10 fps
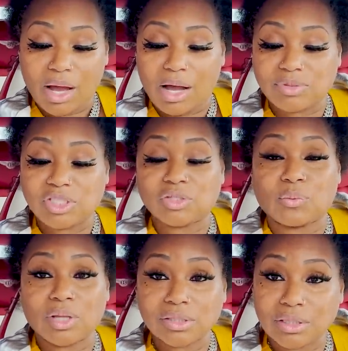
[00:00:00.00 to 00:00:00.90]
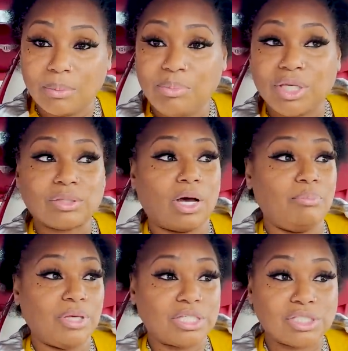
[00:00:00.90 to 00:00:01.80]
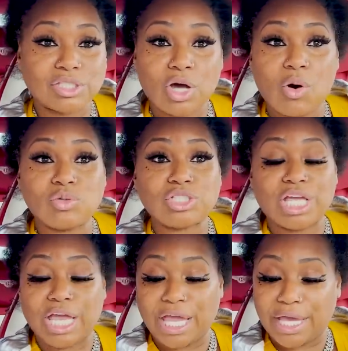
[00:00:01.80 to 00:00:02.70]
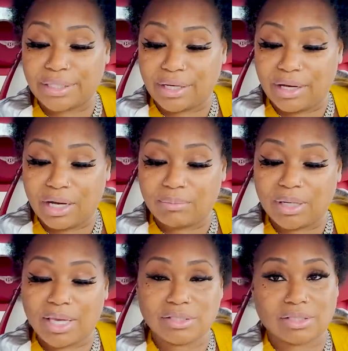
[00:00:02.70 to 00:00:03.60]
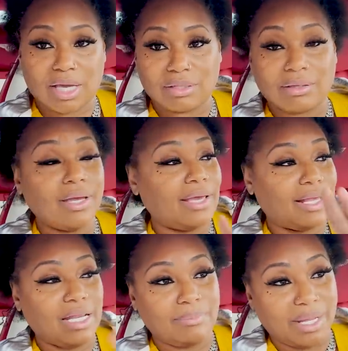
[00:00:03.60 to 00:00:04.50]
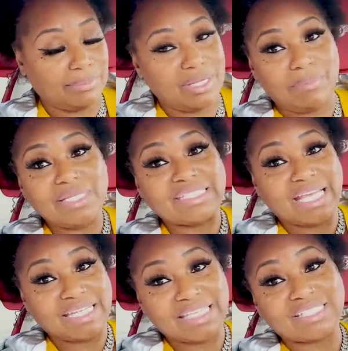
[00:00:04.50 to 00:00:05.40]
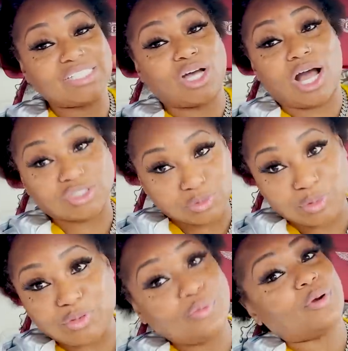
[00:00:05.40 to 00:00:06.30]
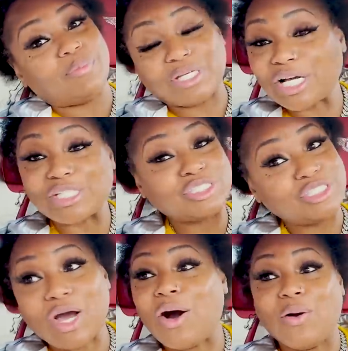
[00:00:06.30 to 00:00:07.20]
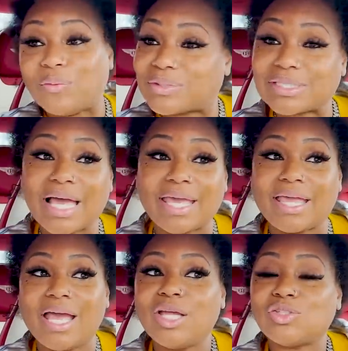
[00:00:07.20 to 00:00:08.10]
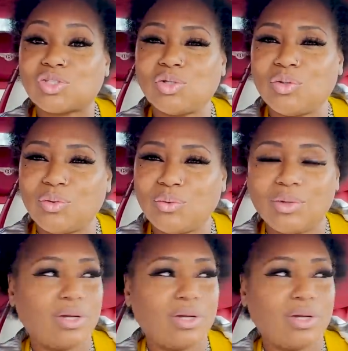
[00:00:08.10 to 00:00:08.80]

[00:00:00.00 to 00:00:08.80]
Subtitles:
She's a realtor, a business coach, and an educator. And let me say this. She's an entrepreneur because she owns like two